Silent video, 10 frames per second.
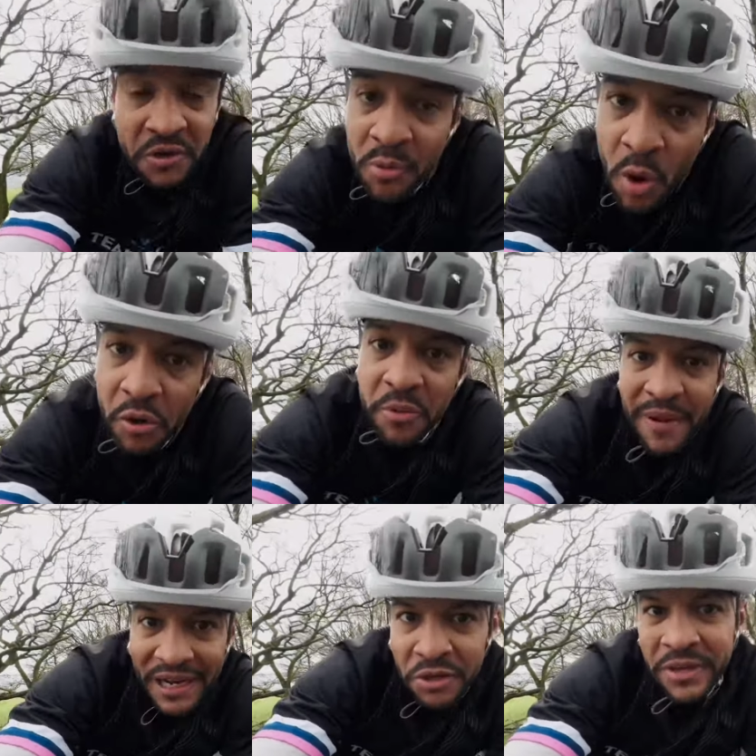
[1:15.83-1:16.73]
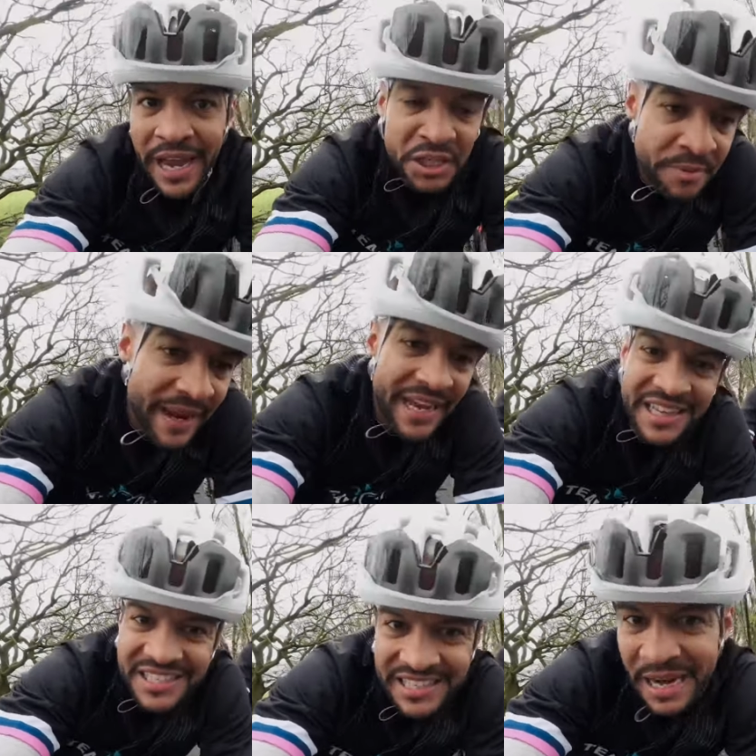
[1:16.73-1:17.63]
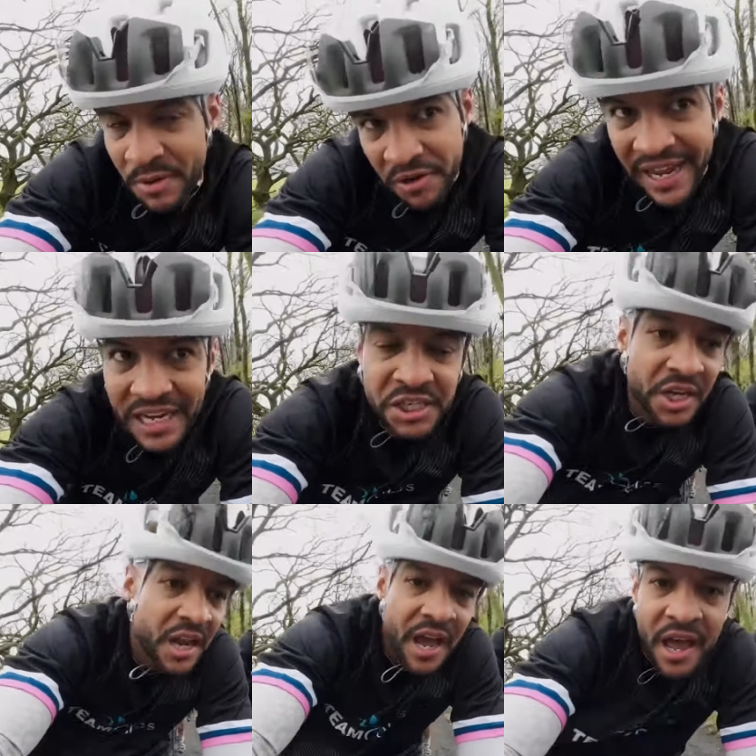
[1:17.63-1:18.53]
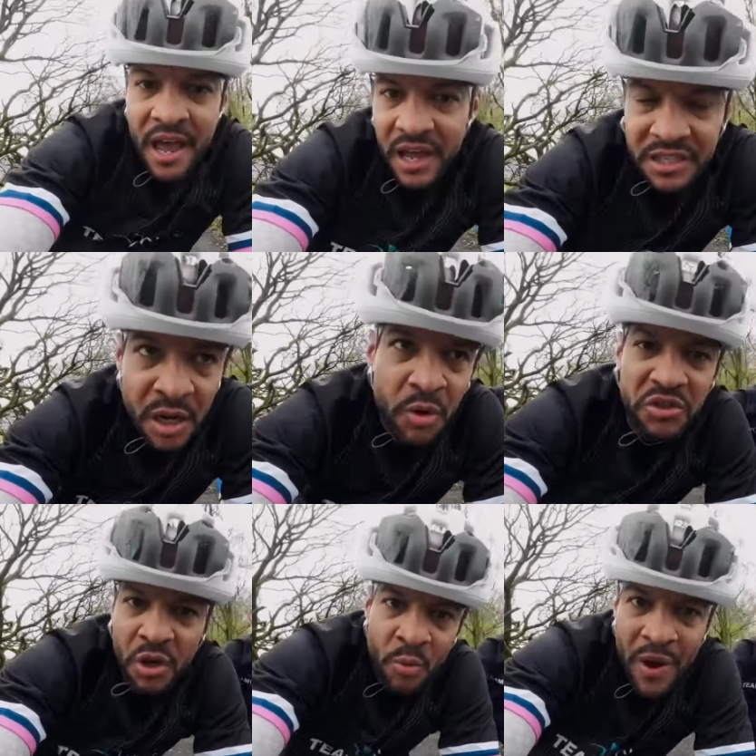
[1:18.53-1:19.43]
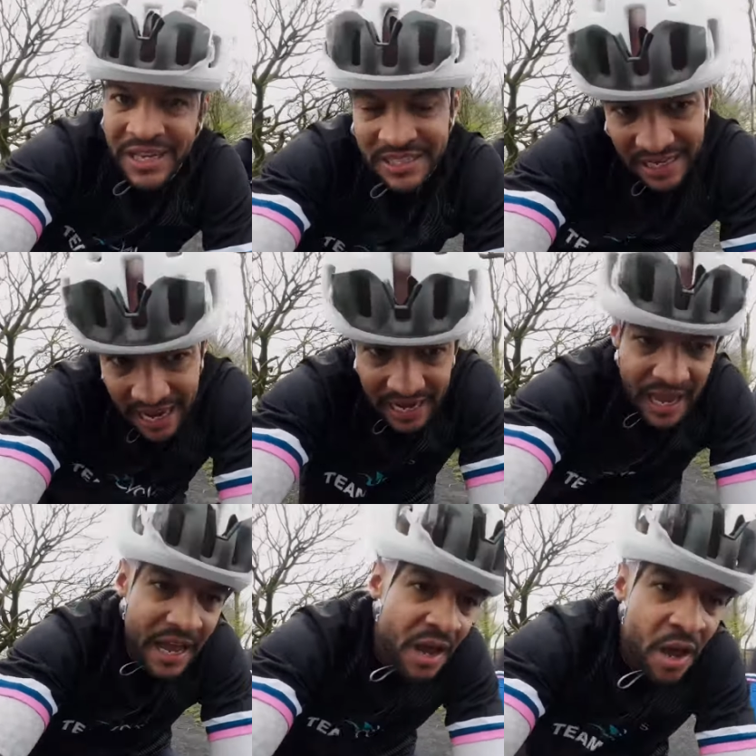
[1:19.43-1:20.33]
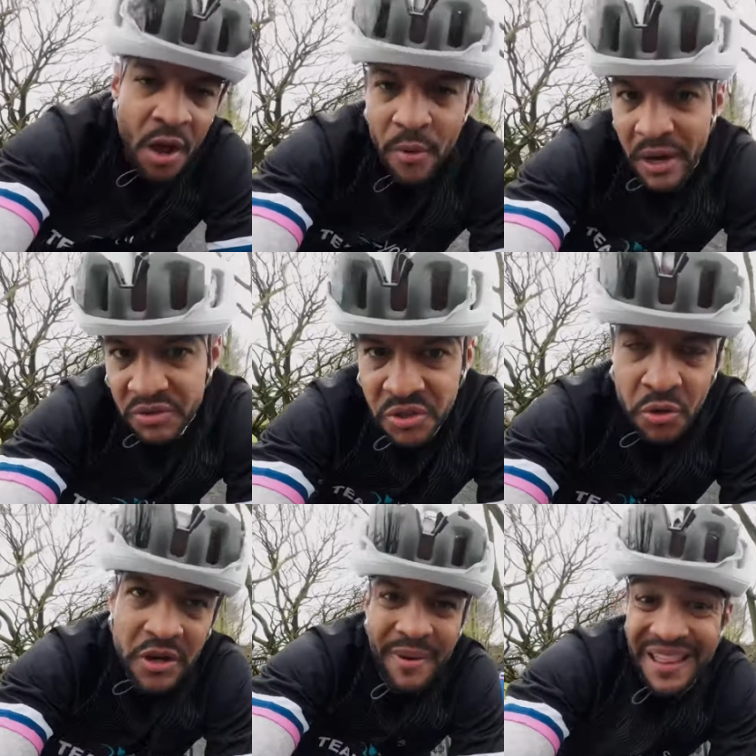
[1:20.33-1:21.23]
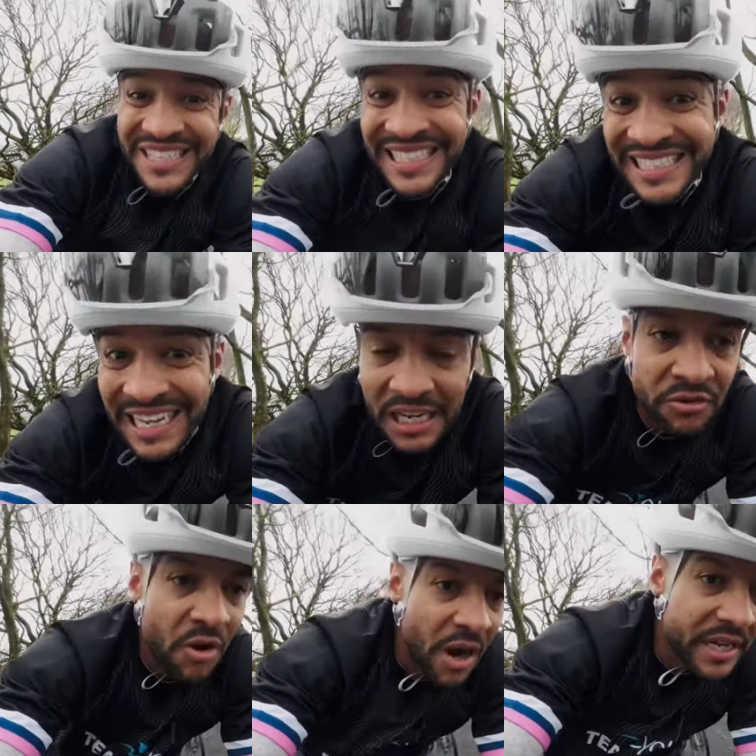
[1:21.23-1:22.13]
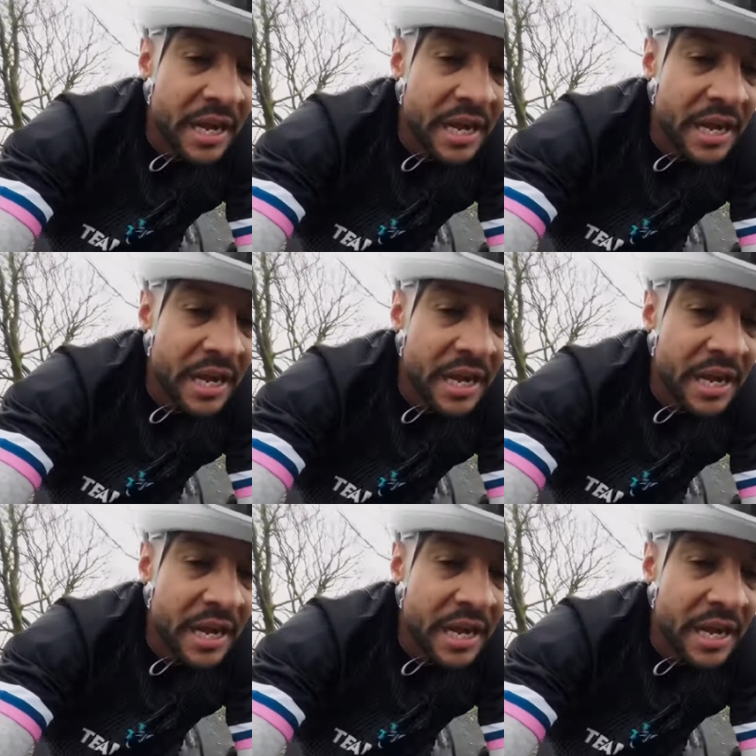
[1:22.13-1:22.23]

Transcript: Welcome back. You catch me in the same location as I was on Wednesday when I was talking about this exact ride.